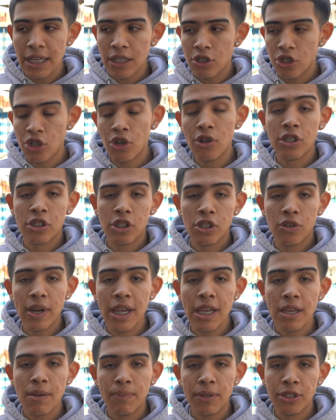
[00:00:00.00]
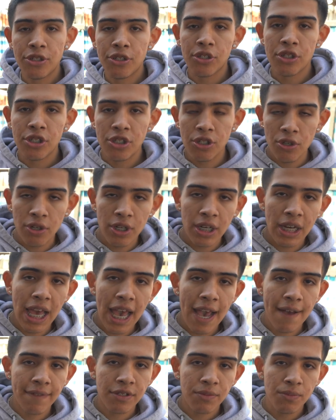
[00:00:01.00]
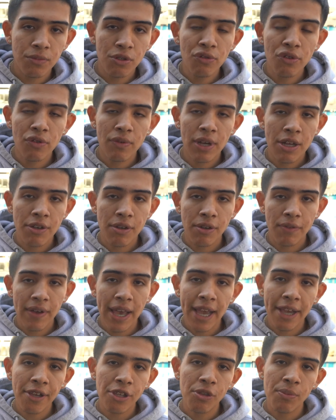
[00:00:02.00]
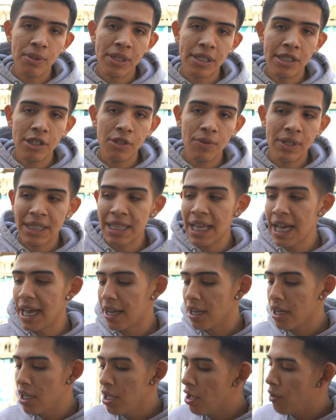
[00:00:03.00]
Sure, it's great, but you're still gonna have to move around your vacuum and deal with that.